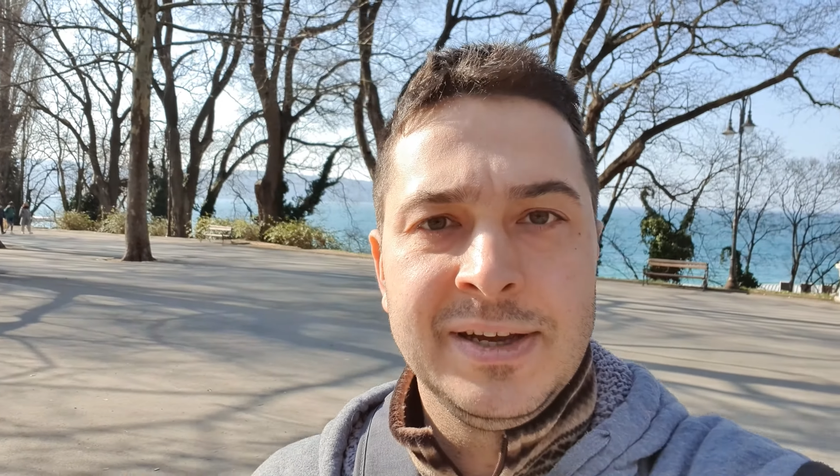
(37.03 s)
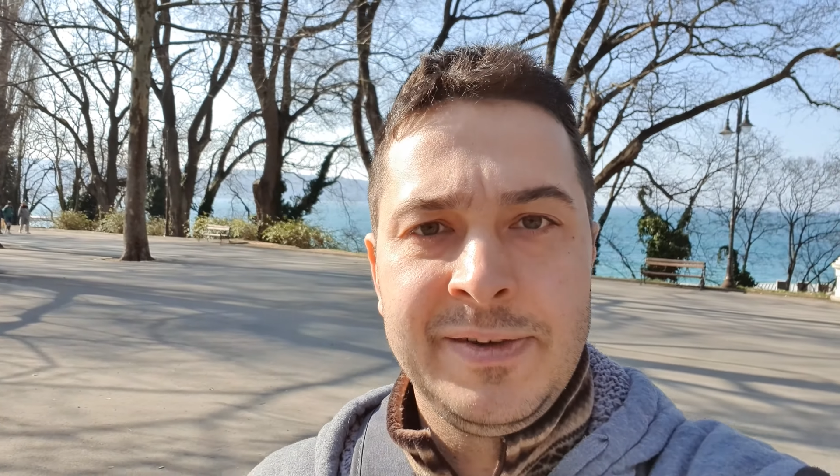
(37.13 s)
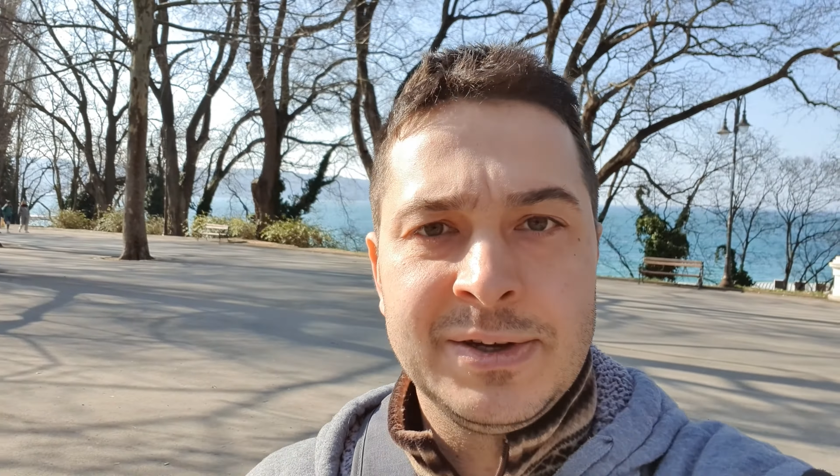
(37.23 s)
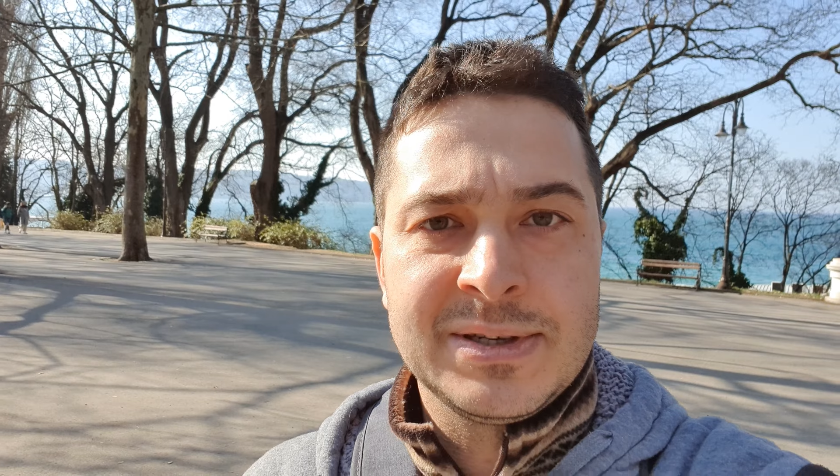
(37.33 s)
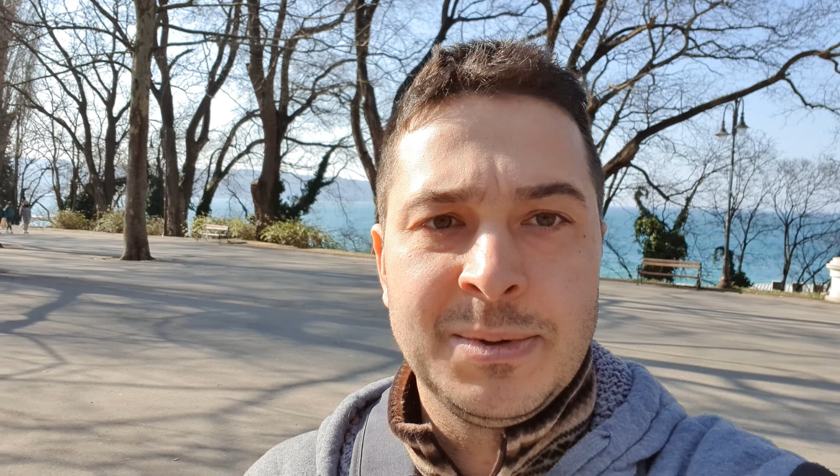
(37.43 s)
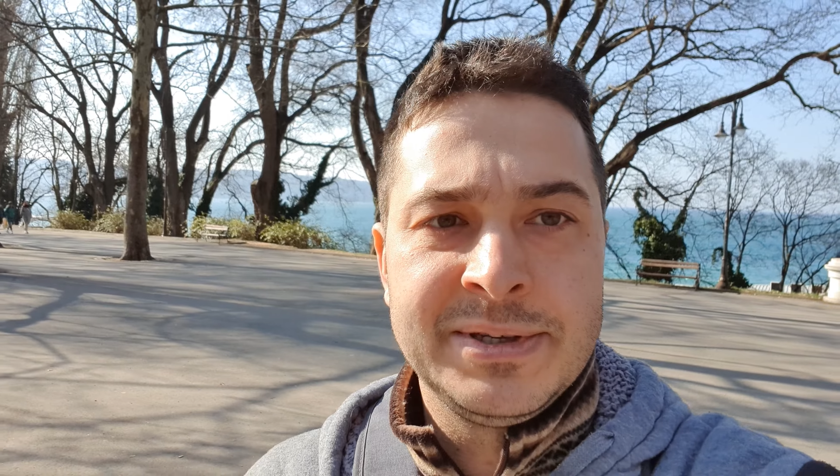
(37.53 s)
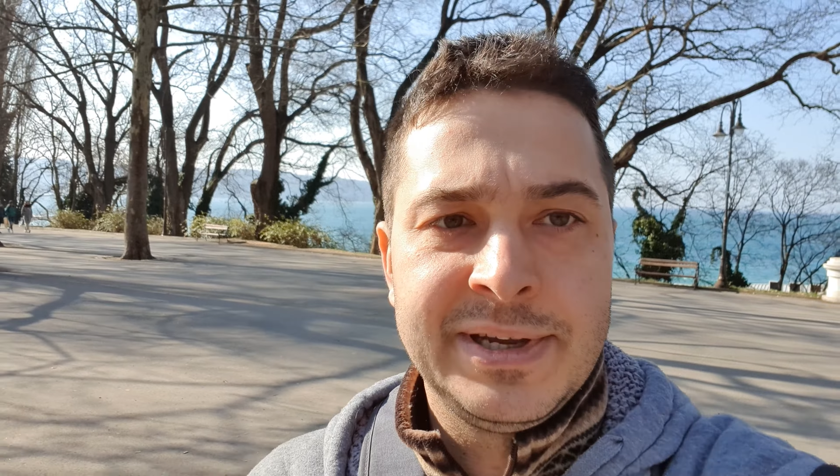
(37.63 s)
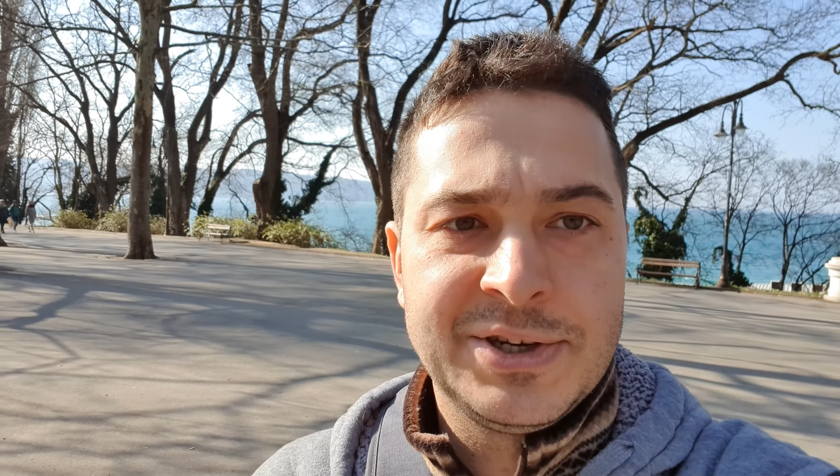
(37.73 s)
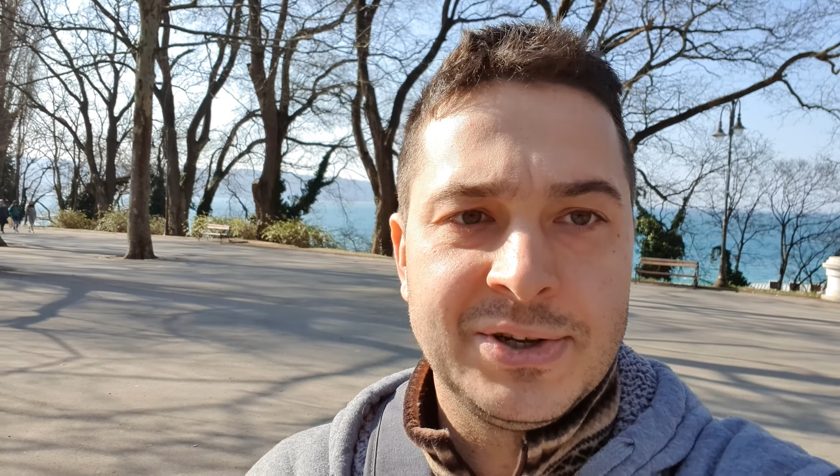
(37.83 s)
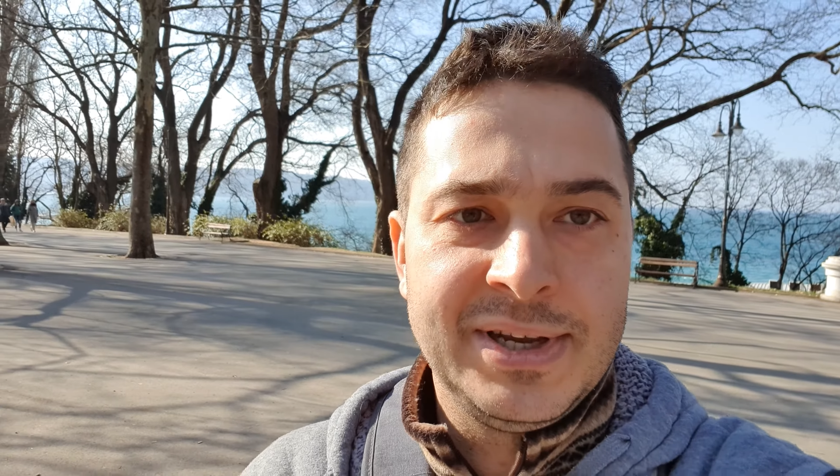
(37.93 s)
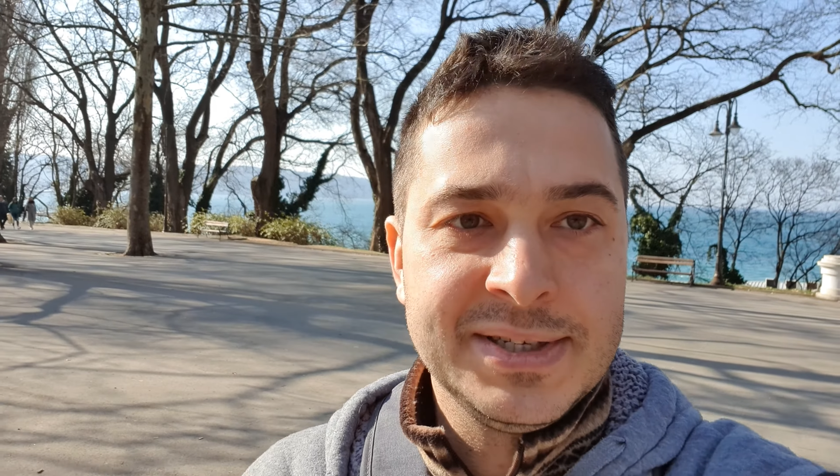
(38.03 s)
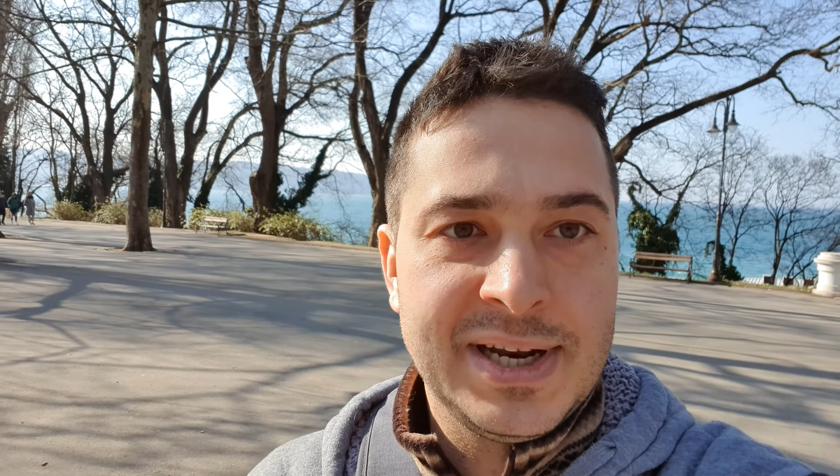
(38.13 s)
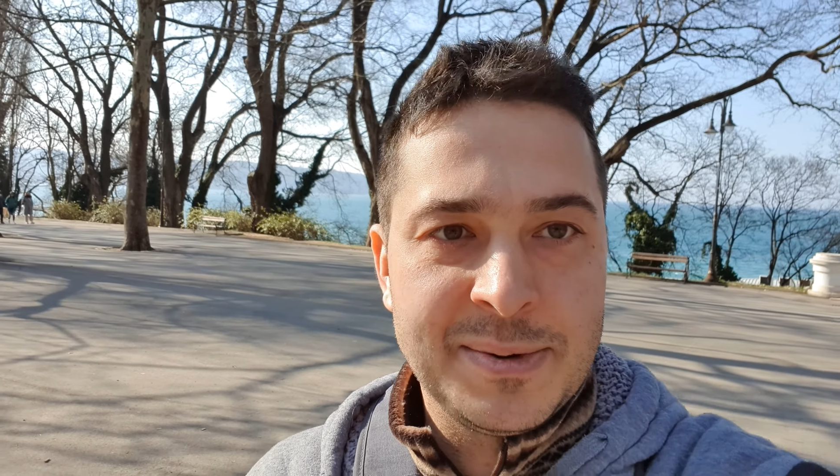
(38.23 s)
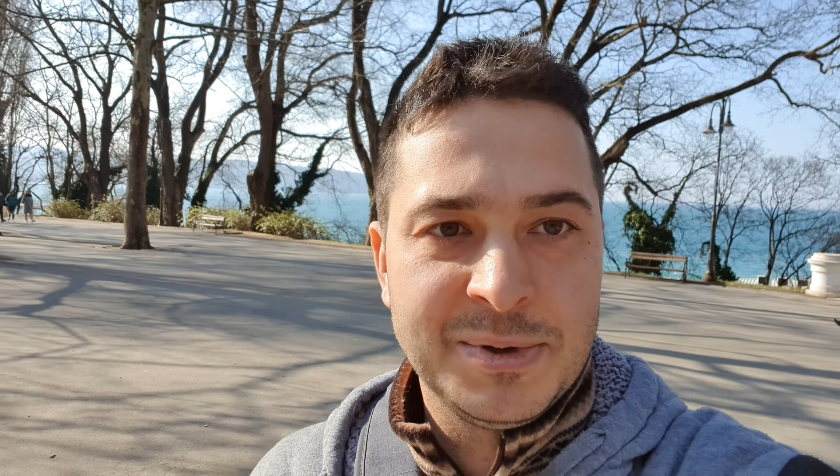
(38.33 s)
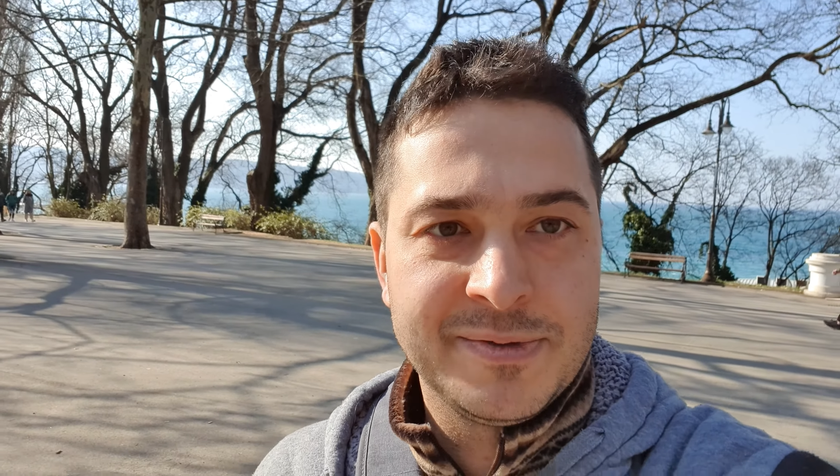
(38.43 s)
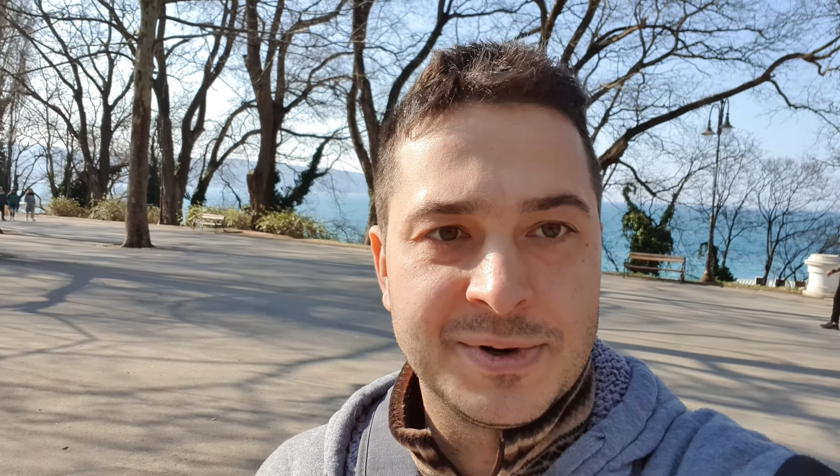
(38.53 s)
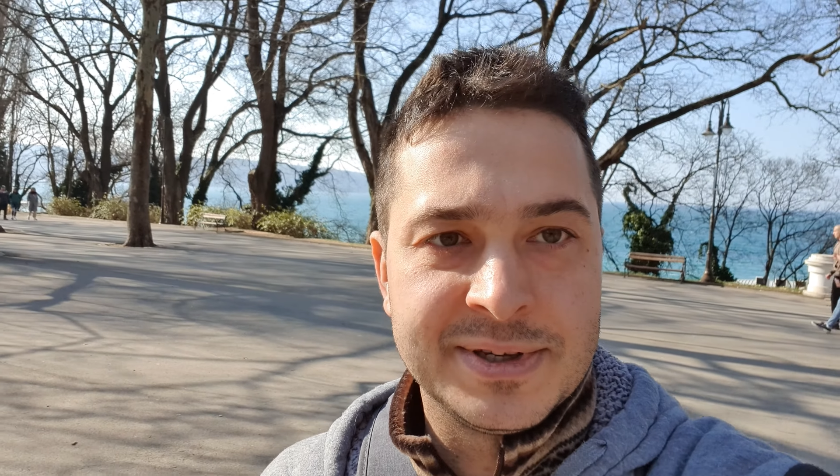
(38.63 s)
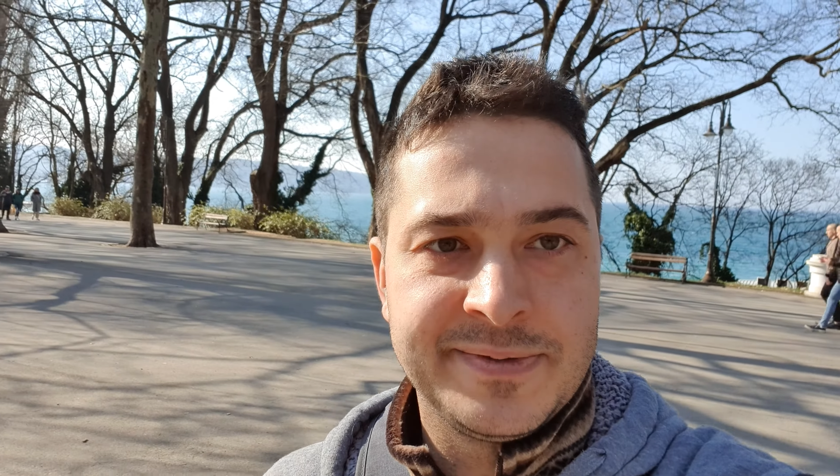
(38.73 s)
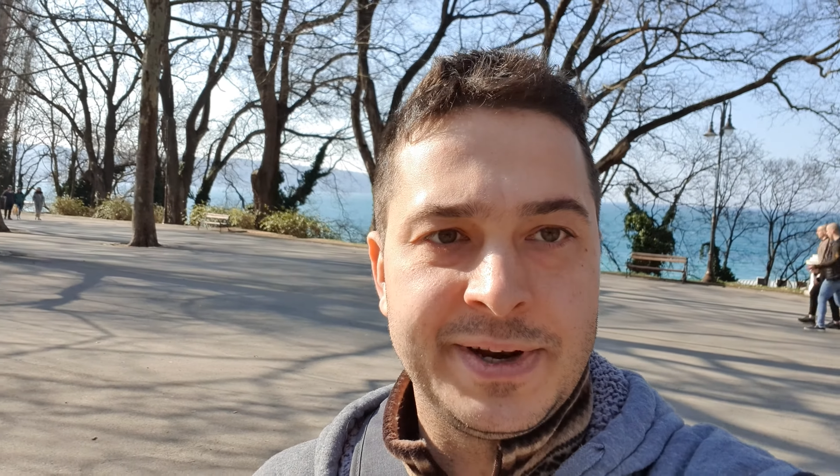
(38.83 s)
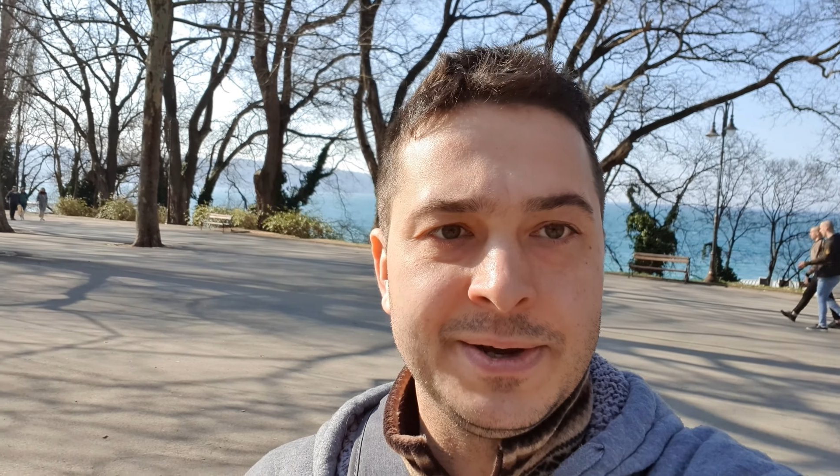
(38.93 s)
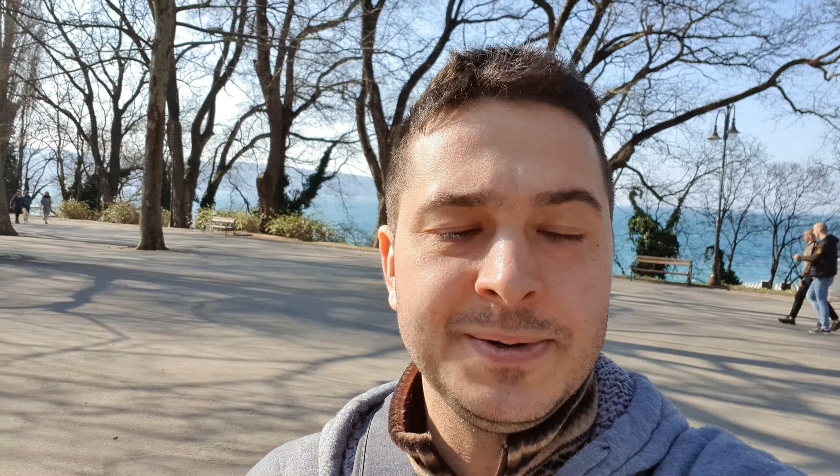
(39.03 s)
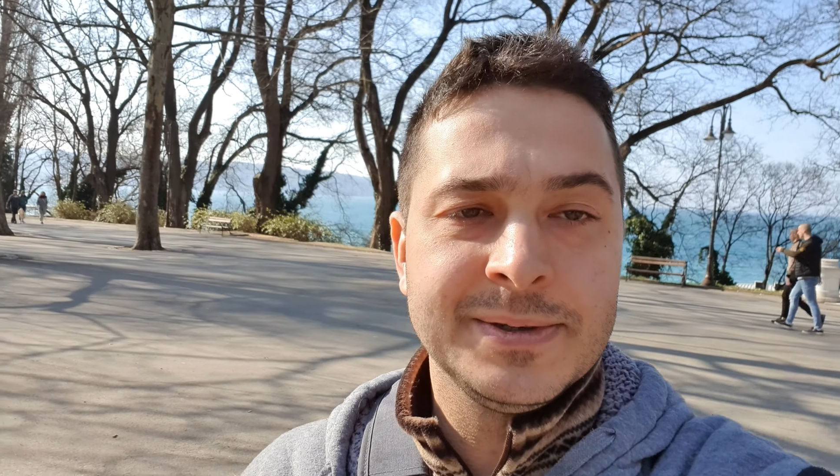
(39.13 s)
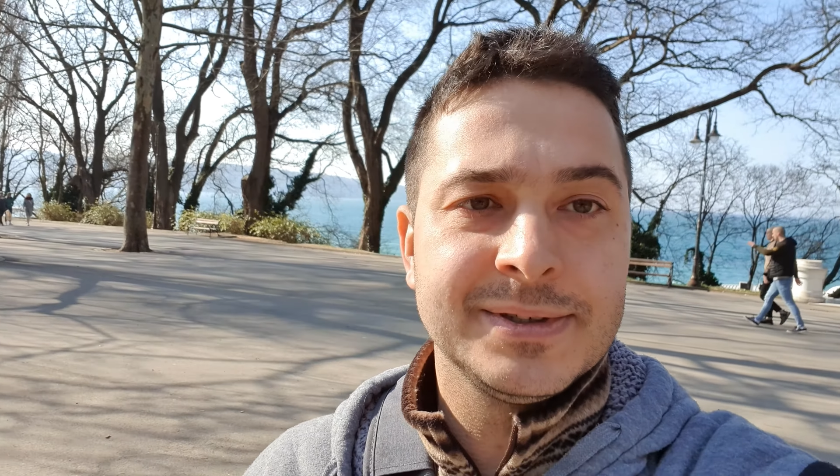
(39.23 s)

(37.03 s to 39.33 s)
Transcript: Video stabilization is enabled for this video.